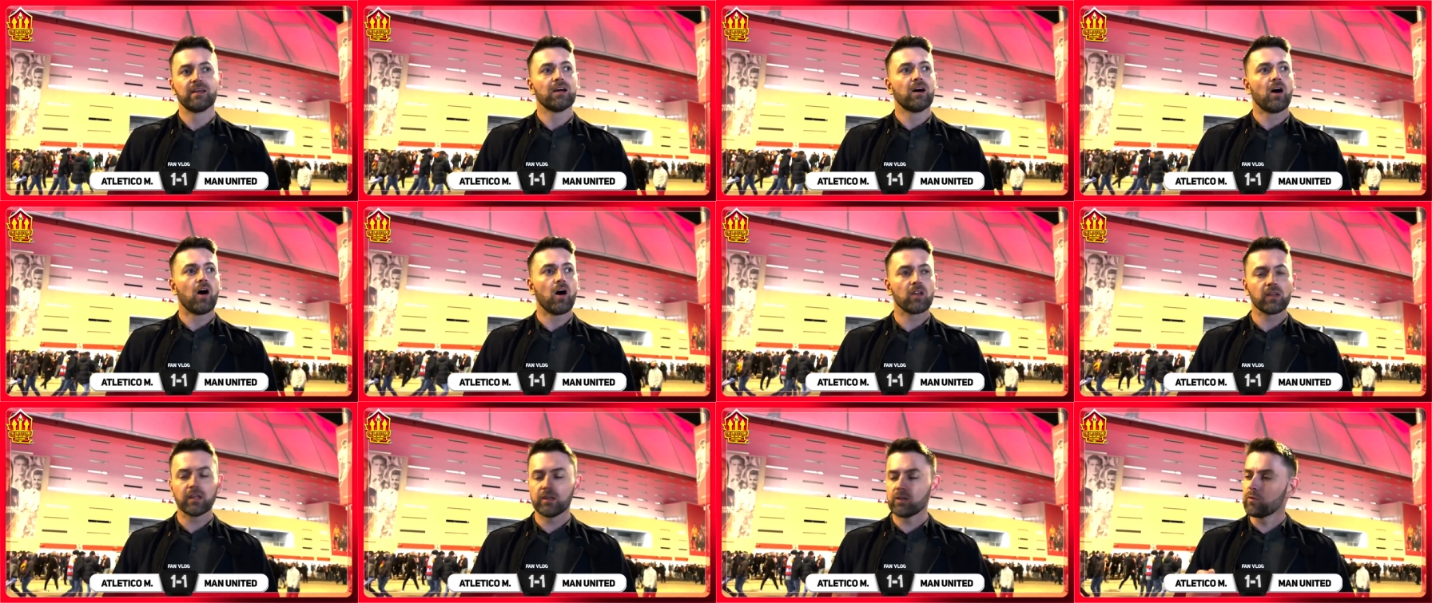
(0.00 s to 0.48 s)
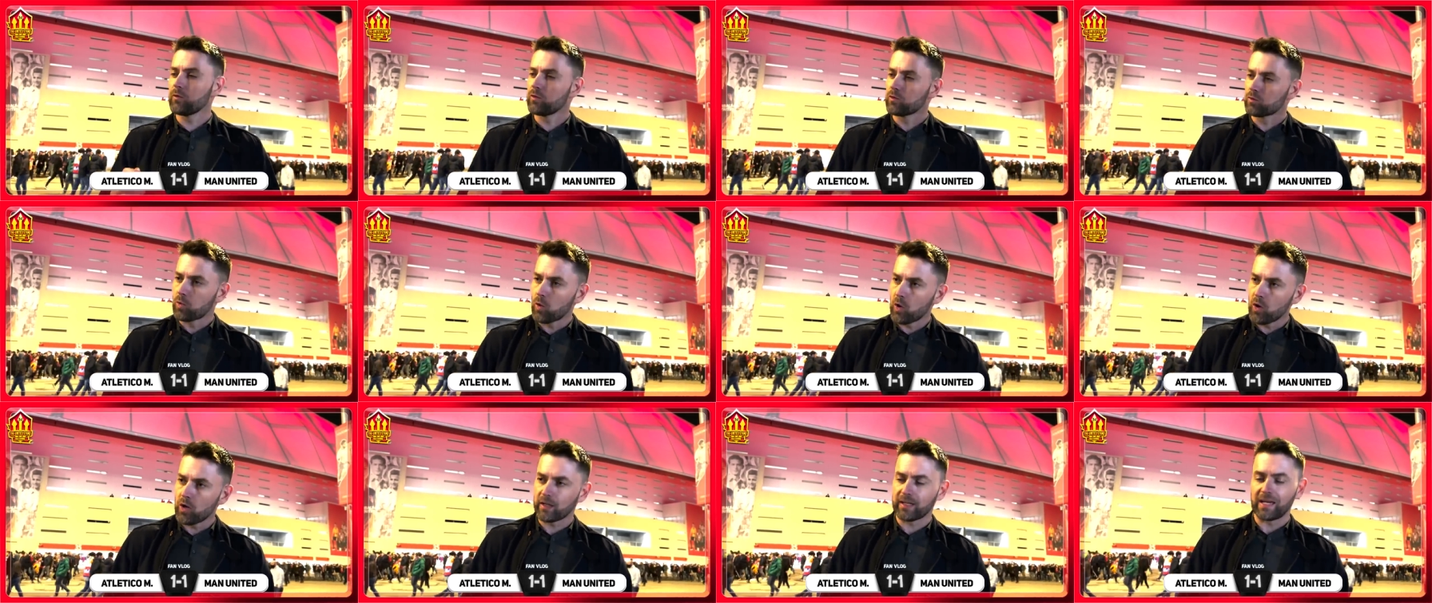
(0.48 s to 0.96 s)
All they do is
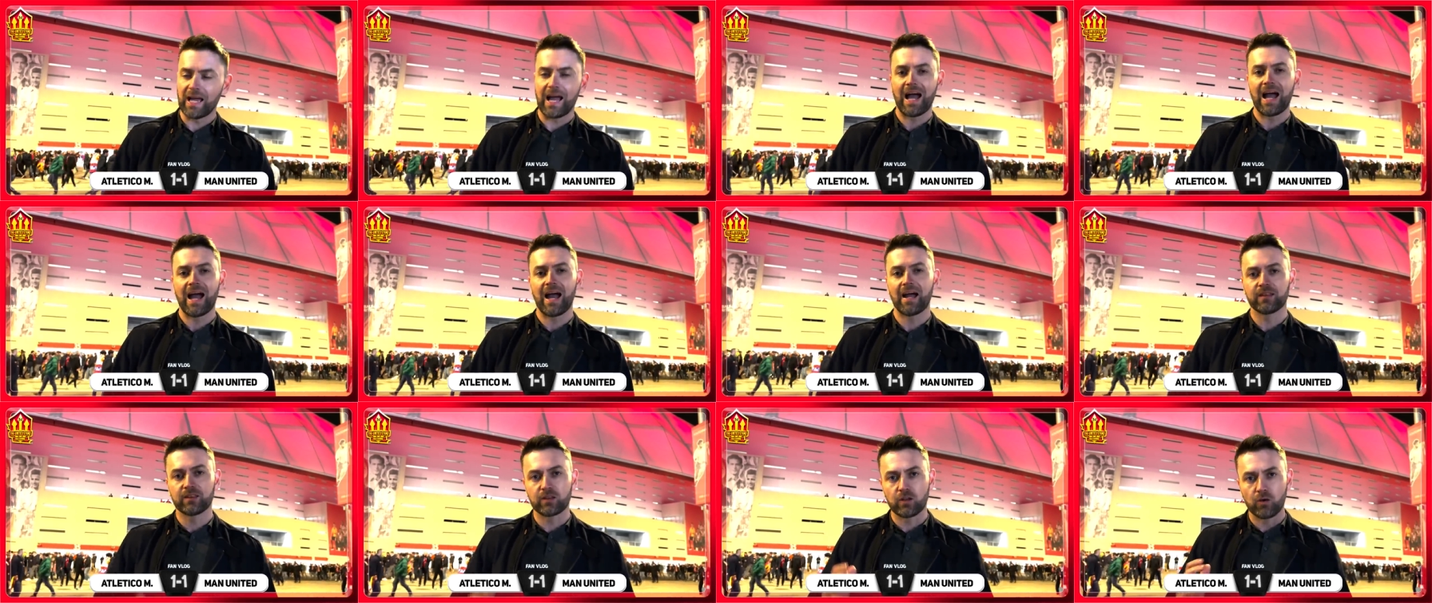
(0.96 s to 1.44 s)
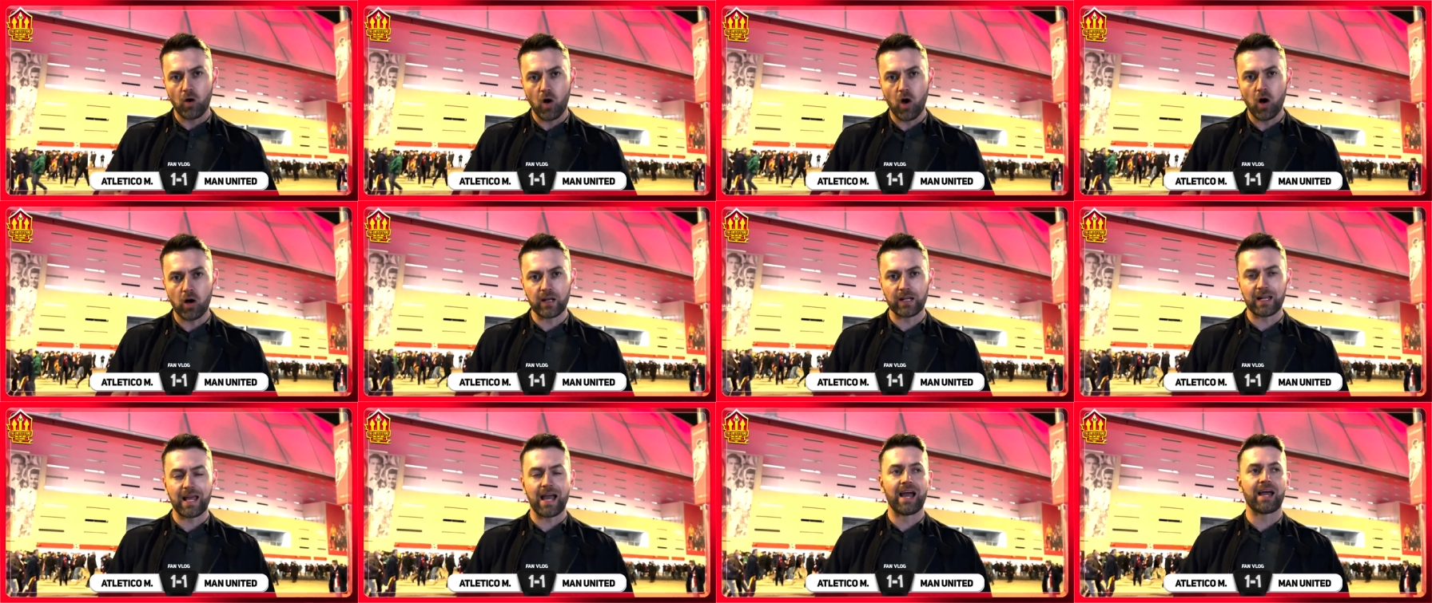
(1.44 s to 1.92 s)
work hard, they're
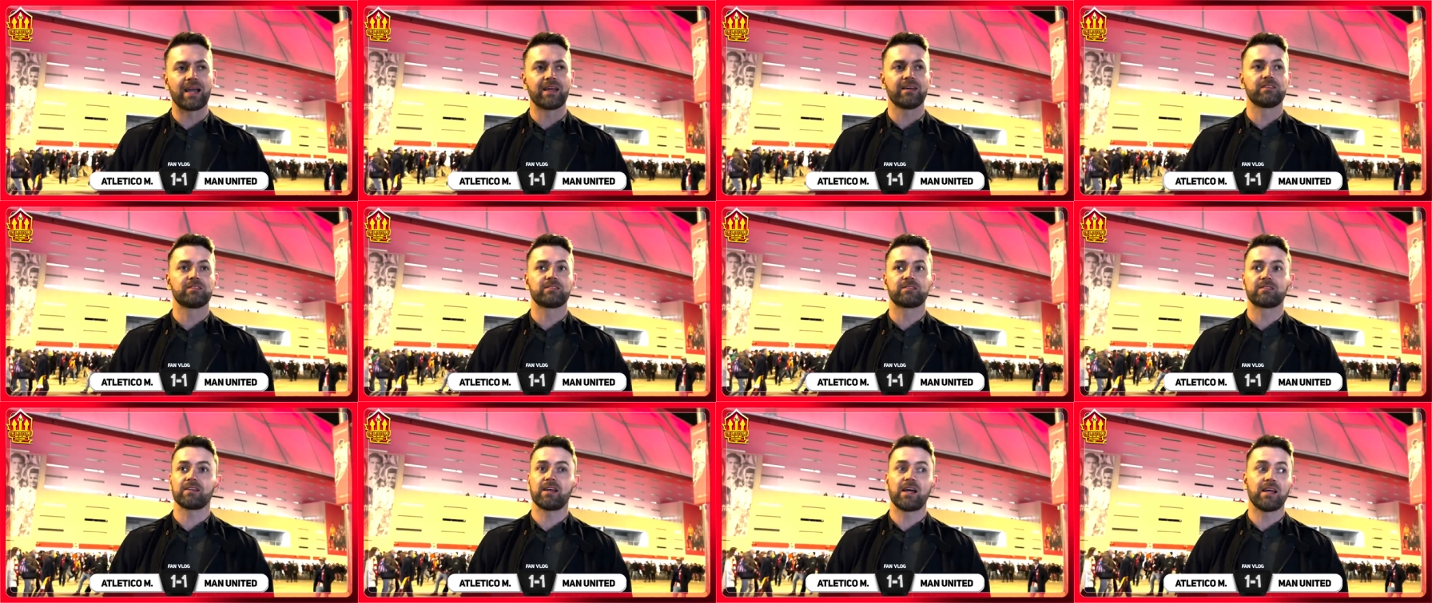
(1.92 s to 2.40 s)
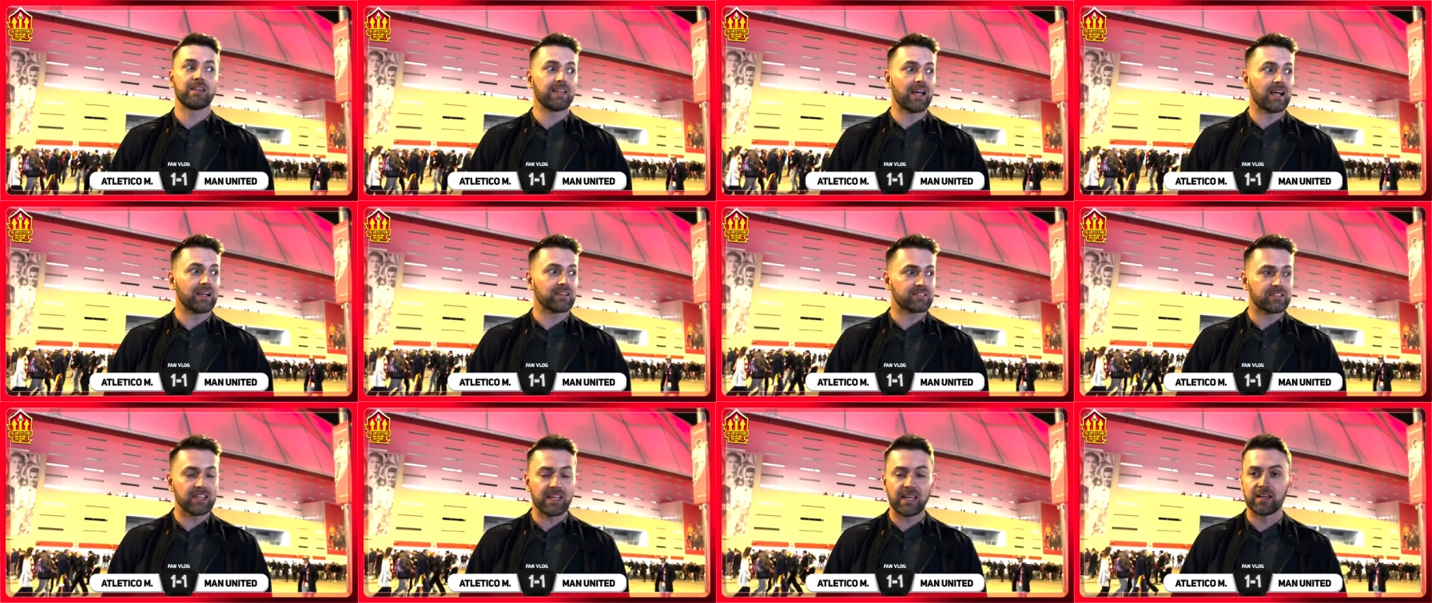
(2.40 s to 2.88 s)
organised, and
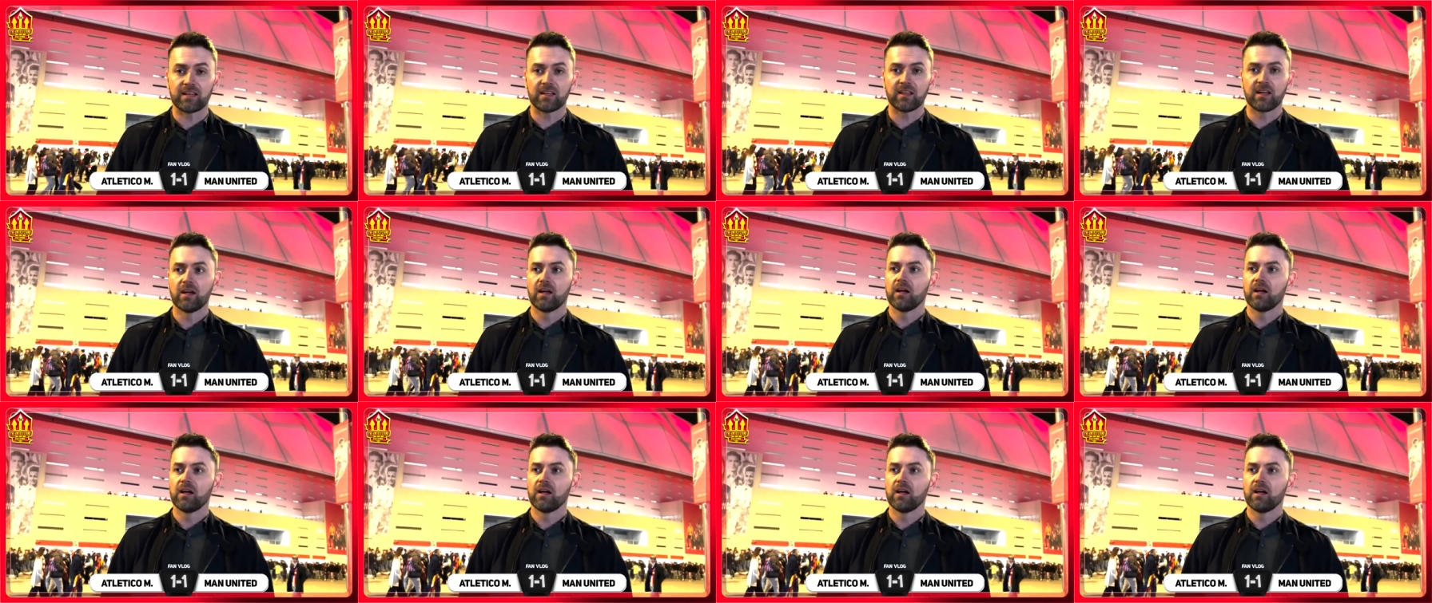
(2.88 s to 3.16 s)
that's it.